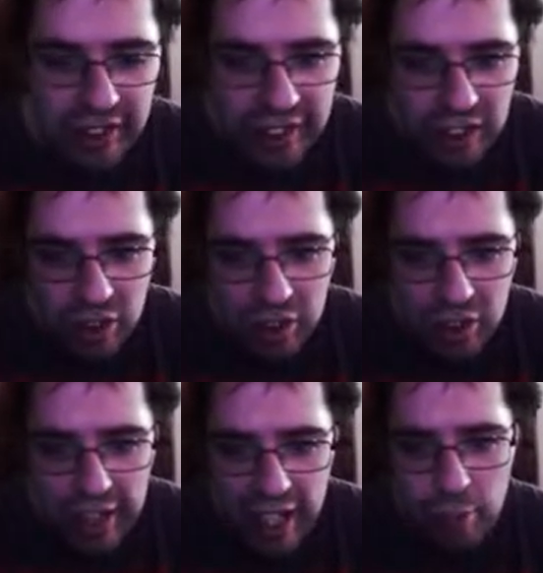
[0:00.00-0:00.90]
here,
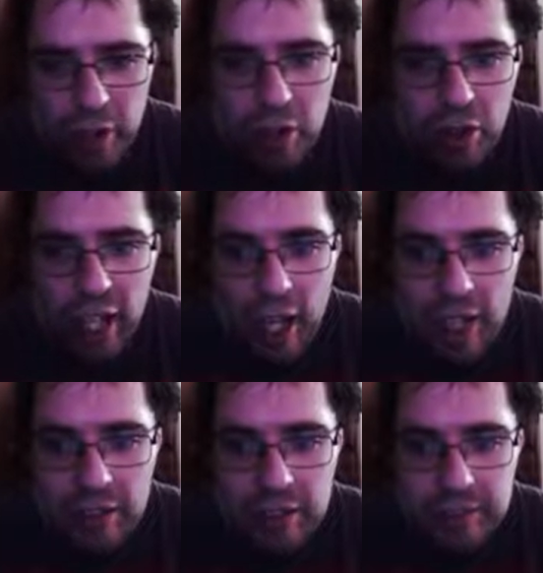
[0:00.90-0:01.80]
yeah, here we go, okay.
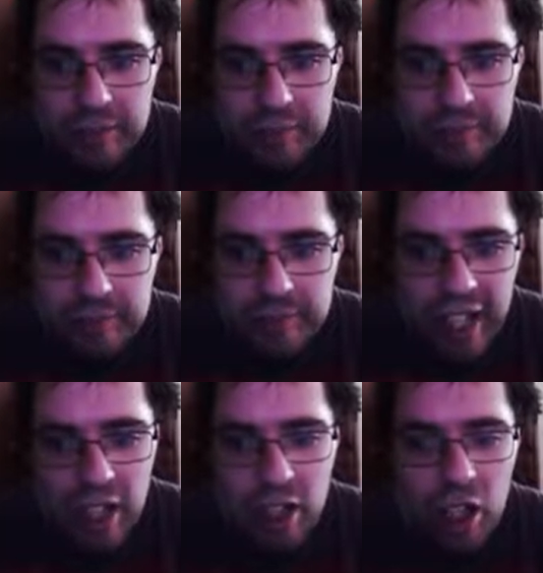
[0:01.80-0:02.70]
Yeah.
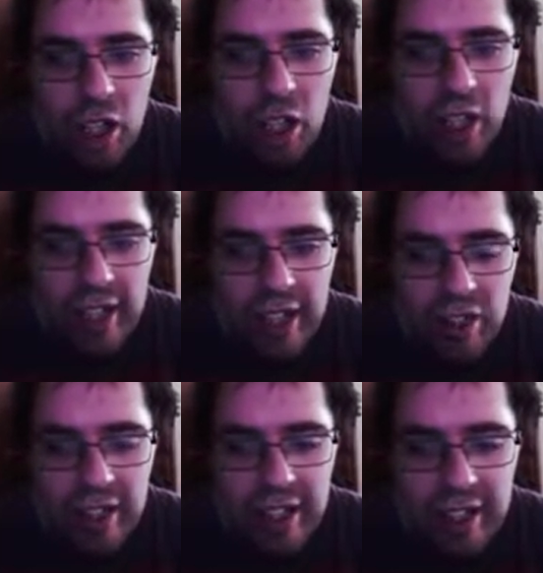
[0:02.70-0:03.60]
Alright,
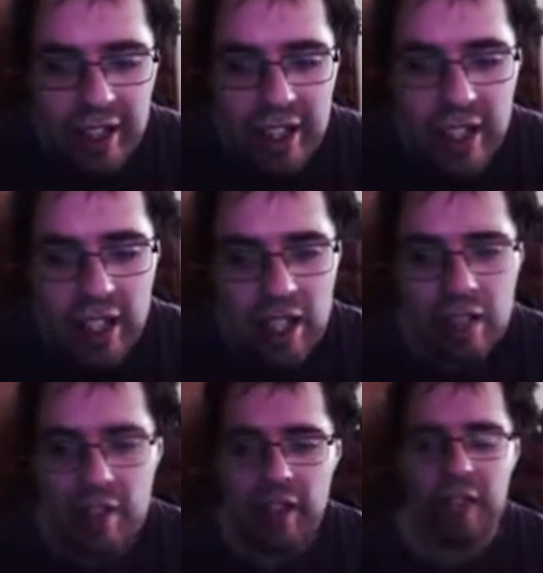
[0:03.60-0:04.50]
here is the
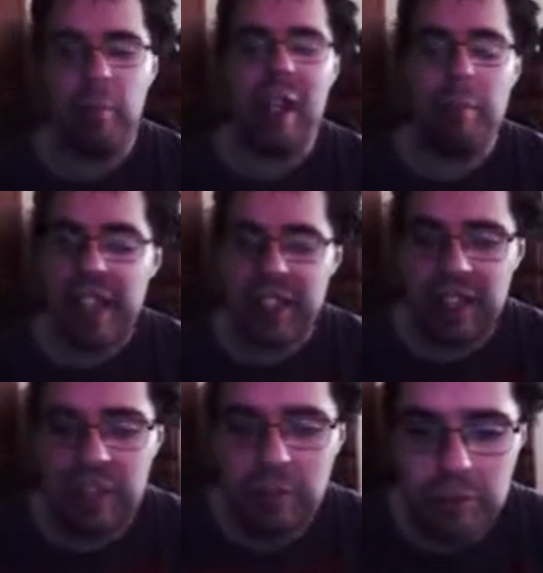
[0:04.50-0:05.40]
thing. What that
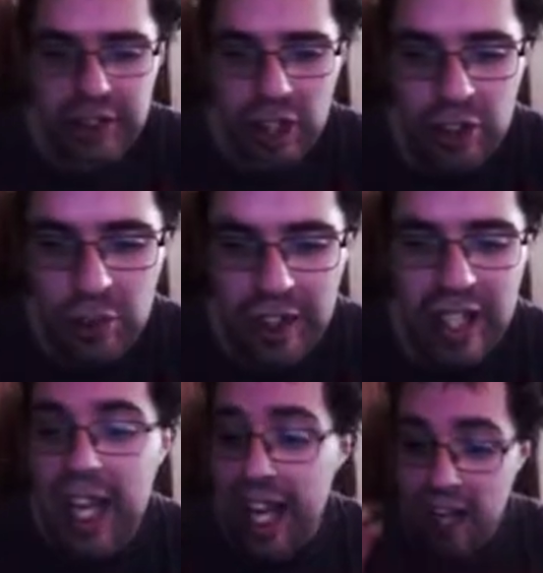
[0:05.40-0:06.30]
basically was telling you is that
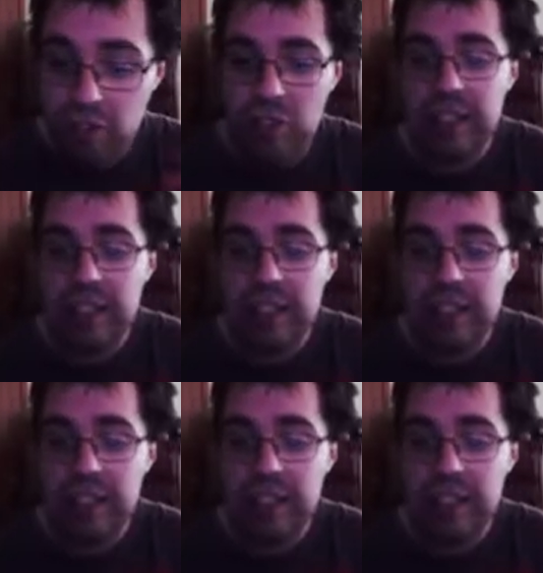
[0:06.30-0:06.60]
every